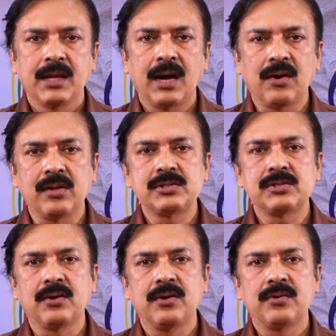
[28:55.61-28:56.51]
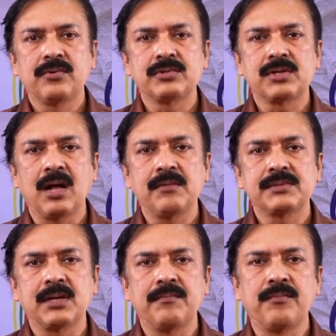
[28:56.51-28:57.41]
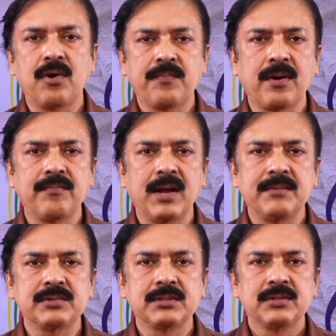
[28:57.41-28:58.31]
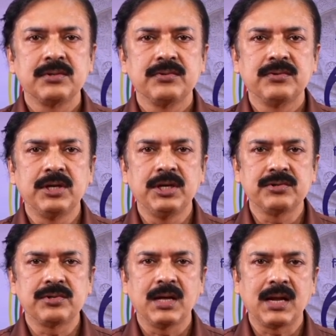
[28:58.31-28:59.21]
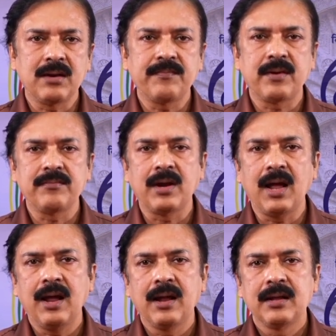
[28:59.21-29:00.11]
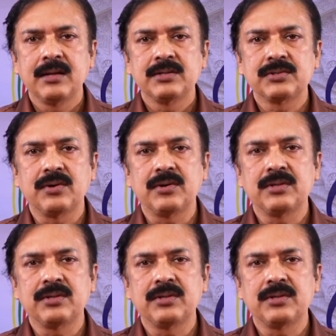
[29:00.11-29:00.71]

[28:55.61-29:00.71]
and also to solve some more problems, we used Heron formula. So